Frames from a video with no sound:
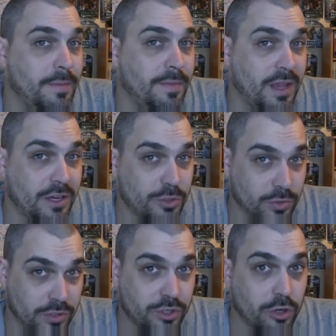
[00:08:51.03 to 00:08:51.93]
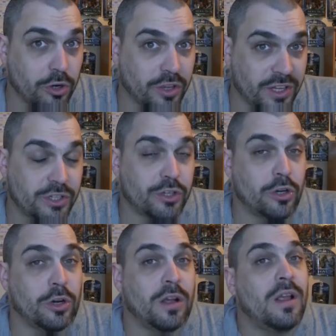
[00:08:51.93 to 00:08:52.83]
the actual store,
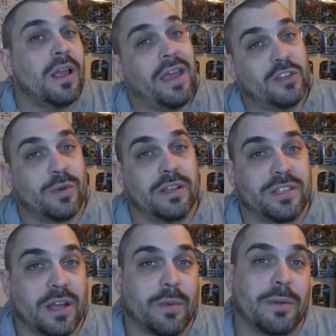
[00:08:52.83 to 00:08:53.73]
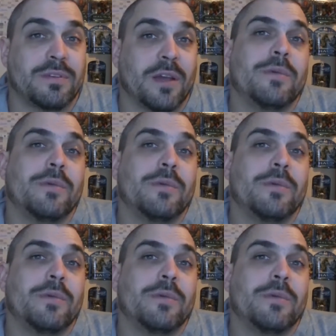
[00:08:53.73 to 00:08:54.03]
in-store, as well as their website,